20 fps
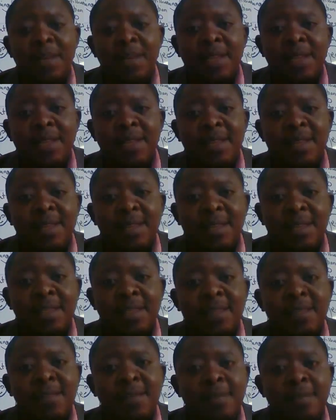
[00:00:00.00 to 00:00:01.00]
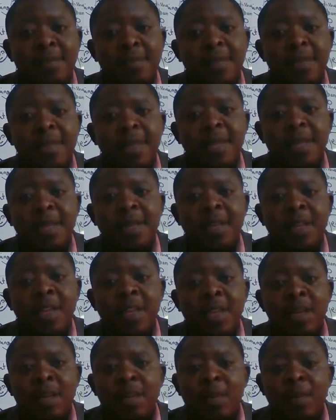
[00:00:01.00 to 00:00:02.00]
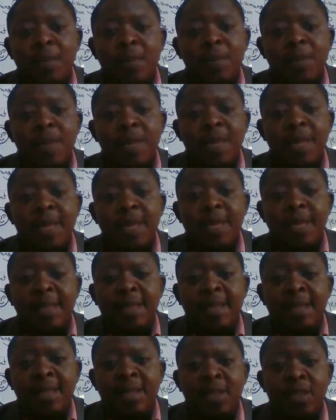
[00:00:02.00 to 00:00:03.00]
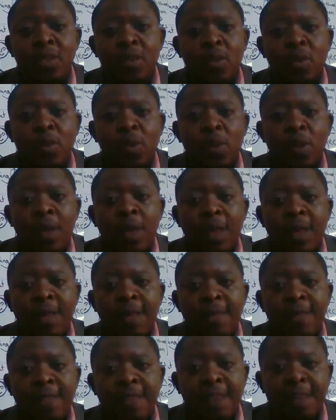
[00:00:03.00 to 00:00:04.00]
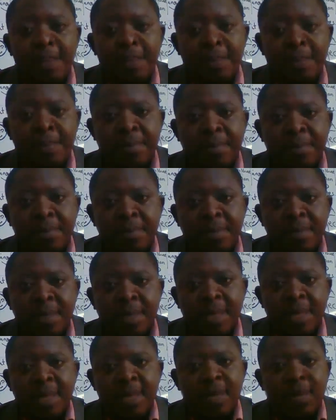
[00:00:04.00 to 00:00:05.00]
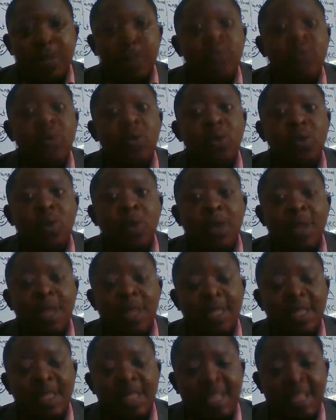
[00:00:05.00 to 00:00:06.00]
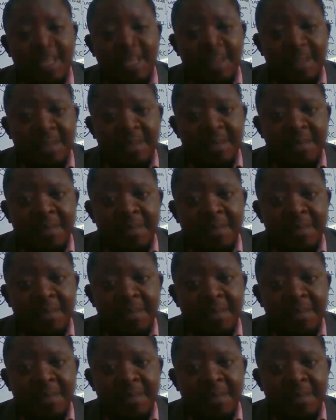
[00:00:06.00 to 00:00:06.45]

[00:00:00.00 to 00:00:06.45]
It gives meaning, more meaning to a verb and also to an adjective.